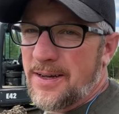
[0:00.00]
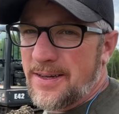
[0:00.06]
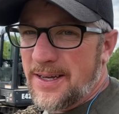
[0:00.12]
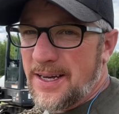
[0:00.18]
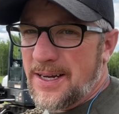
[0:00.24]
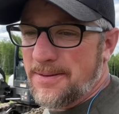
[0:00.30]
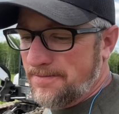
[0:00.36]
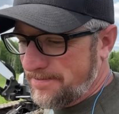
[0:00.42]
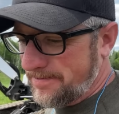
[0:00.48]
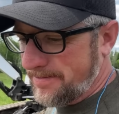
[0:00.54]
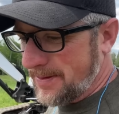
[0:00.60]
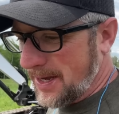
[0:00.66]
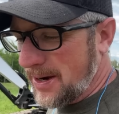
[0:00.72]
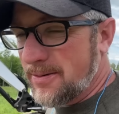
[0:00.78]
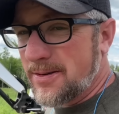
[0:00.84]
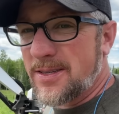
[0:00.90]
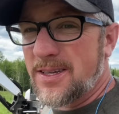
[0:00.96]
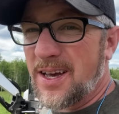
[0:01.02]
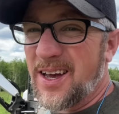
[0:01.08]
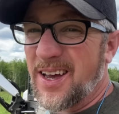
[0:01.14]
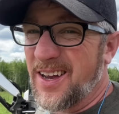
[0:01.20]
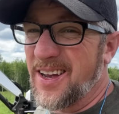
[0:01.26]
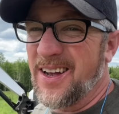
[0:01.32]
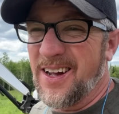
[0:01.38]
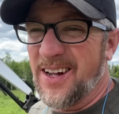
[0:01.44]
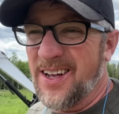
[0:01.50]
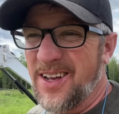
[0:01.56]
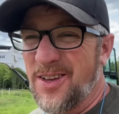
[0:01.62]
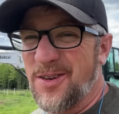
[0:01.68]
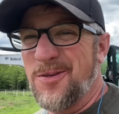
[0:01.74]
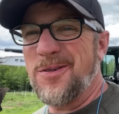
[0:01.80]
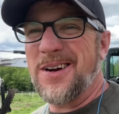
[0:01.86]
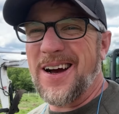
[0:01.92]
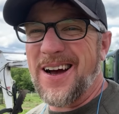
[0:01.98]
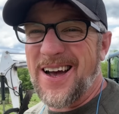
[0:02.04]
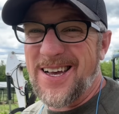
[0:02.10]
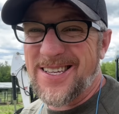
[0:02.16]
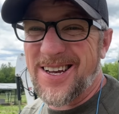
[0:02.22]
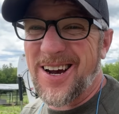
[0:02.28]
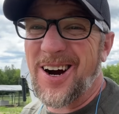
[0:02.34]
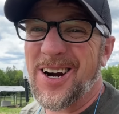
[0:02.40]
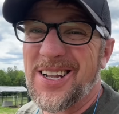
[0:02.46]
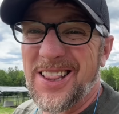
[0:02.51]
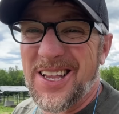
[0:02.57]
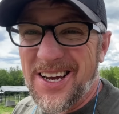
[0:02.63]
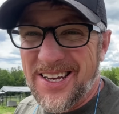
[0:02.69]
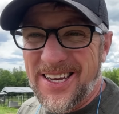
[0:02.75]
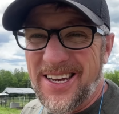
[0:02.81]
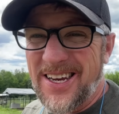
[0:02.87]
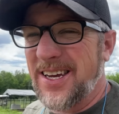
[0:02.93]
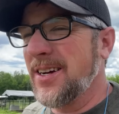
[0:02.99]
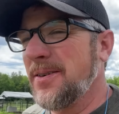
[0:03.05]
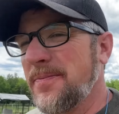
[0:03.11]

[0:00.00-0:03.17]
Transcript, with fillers: yeah, I would say you guys are lucky.